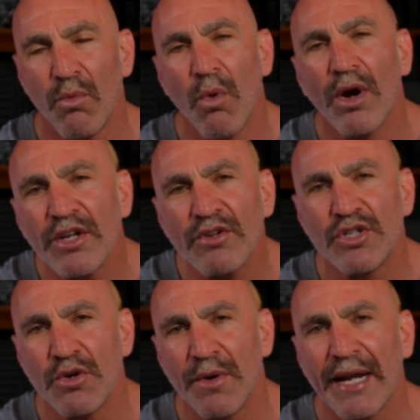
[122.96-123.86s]
what are you
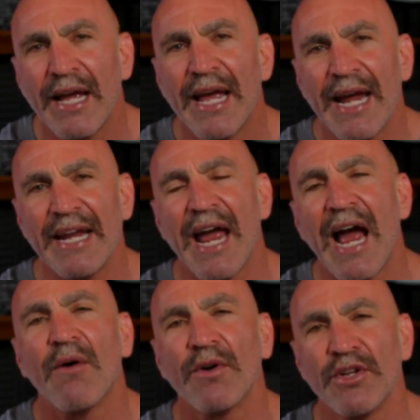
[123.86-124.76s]
doing and
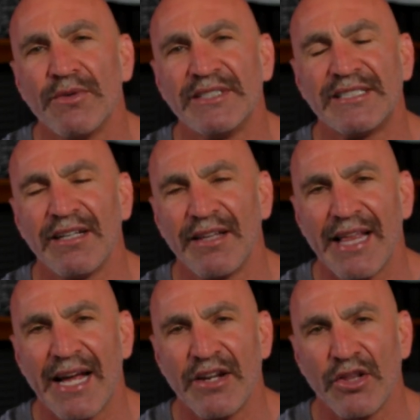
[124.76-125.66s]
how are you instilling
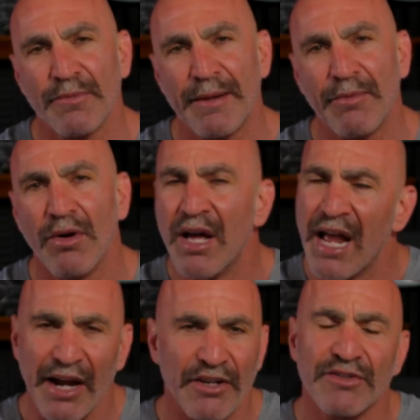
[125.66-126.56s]
that in other people?
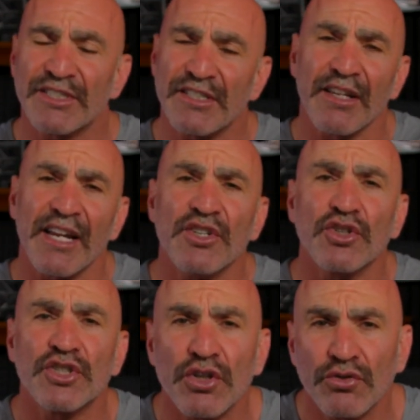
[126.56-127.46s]
How are you instilling it in your
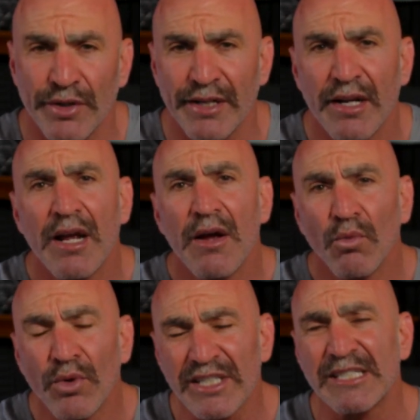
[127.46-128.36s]
children?
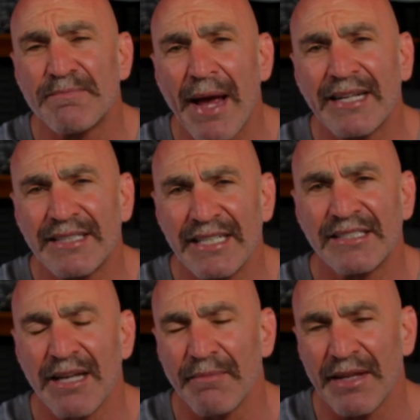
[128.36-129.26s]
Respect is
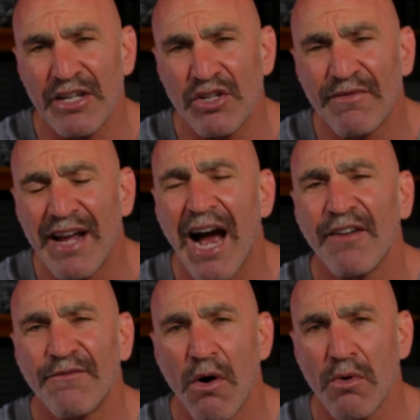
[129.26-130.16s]
something that you've got
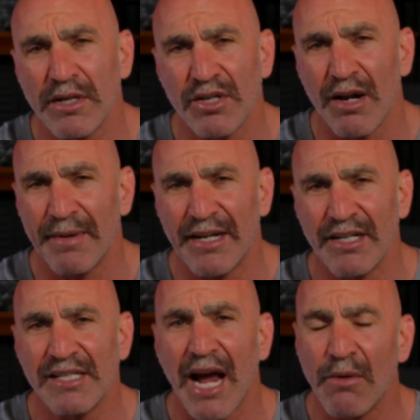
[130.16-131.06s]
to focus on
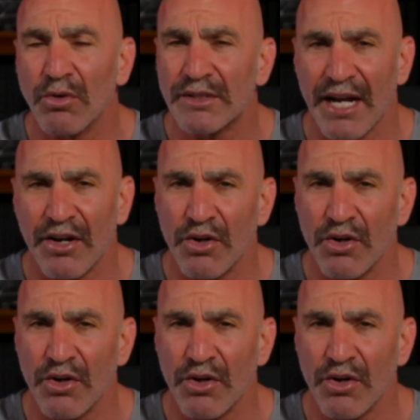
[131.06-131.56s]
because I will tell